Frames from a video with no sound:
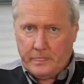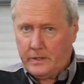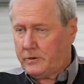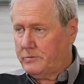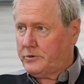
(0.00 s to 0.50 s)

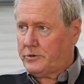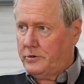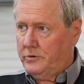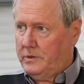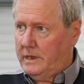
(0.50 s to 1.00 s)
that comes
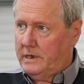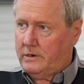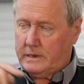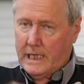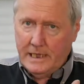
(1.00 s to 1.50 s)
through the
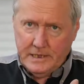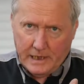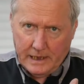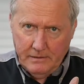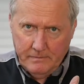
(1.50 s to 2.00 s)

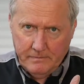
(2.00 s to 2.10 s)
casing.